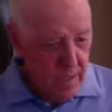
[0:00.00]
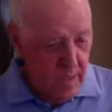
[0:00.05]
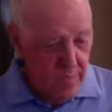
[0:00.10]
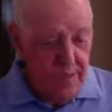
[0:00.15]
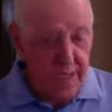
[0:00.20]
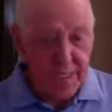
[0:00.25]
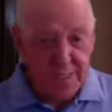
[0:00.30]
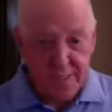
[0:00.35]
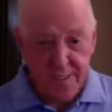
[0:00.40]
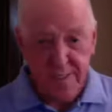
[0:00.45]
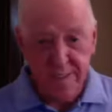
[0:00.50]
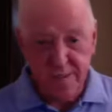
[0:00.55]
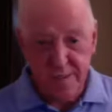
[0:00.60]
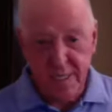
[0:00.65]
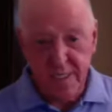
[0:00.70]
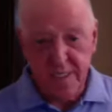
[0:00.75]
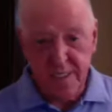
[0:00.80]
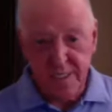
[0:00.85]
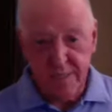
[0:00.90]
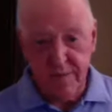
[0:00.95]

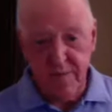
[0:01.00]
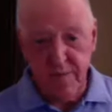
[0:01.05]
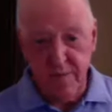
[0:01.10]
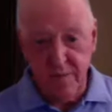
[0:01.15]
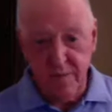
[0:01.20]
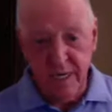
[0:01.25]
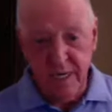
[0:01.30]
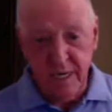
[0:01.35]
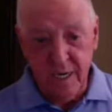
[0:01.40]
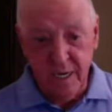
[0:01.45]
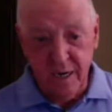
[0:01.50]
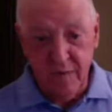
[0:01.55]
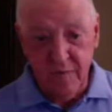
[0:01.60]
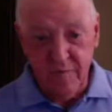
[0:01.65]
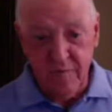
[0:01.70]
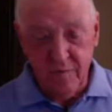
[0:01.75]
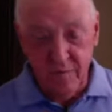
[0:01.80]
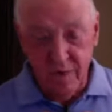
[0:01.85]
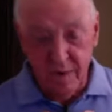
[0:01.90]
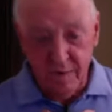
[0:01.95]
that's the meaning
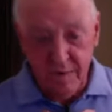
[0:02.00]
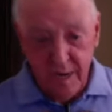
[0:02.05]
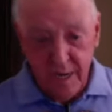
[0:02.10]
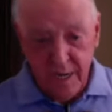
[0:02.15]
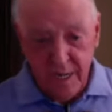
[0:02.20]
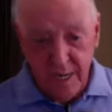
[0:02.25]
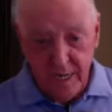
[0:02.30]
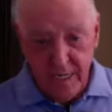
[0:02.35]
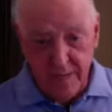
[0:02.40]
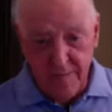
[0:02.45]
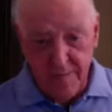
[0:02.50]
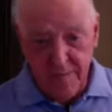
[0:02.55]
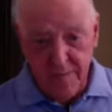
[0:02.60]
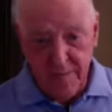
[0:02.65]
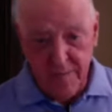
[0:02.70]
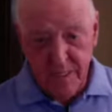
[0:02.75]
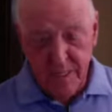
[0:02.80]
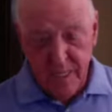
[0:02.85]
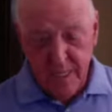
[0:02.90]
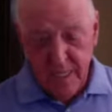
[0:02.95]
of my name.
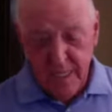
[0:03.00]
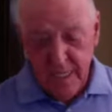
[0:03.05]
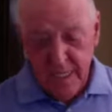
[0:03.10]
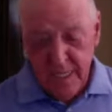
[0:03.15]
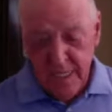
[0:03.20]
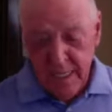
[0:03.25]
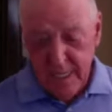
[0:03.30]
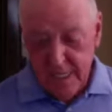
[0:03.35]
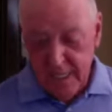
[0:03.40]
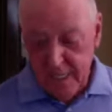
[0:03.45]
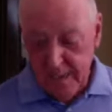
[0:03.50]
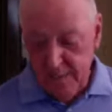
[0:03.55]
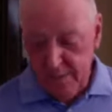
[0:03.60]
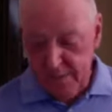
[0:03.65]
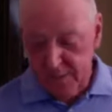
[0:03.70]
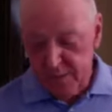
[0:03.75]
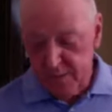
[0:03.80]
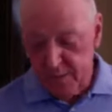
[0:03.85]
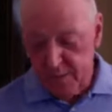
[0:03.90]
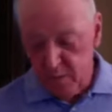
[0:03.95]

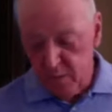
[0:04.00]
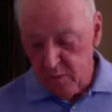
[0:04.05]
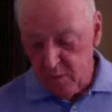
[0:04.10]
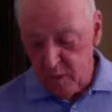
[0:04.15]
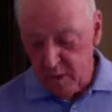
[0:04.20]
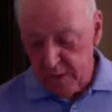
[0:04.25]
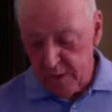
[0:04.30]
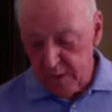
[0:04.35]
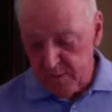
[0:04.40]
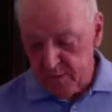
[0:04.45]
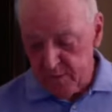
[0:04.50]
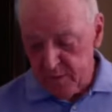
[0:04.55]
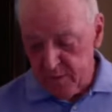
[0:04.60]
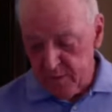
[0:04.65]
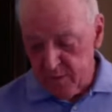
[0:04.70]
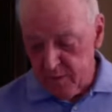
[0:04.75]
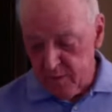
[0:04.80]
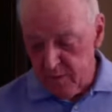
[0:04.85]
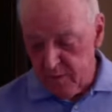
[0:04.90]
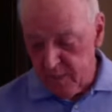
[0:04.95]
But to be more honest with
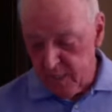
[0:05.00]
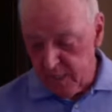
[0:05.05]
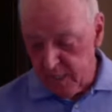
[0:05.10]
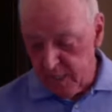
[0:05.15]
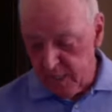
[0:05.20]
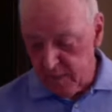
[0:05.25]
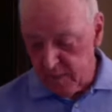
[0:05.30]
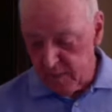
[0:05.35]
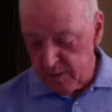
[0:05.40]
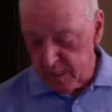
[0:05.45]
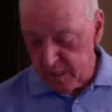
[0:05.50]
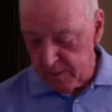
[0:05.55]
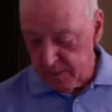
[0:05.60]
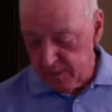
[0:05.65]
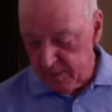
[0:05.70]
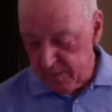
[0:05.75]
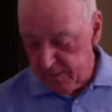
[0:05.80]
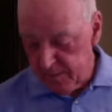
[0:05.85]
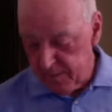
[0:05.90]
you, I looked up